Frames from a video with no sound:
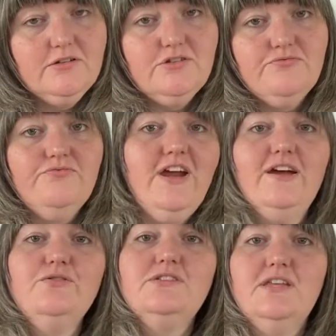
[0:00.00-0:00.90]
to
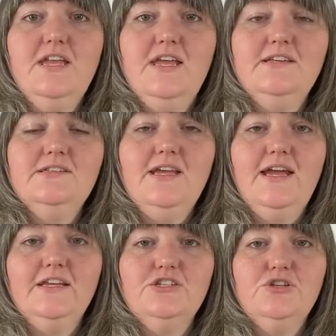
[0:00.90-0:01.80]
rouse the yeast
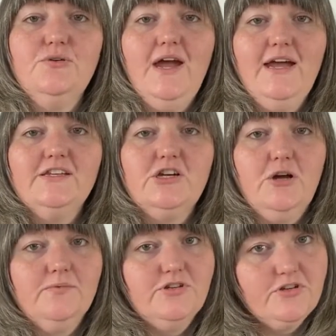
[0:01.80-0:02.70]
and to add
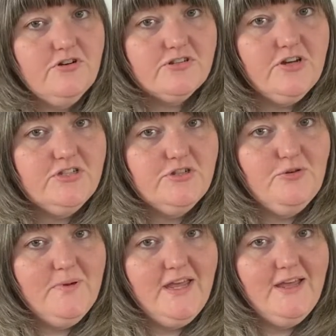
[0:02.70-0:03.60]
carbon dioxide to your
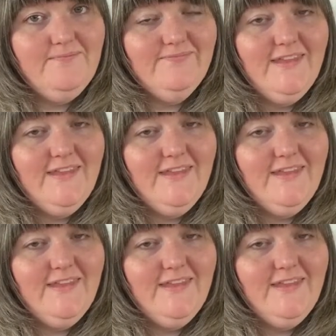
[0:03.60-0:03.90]
beer.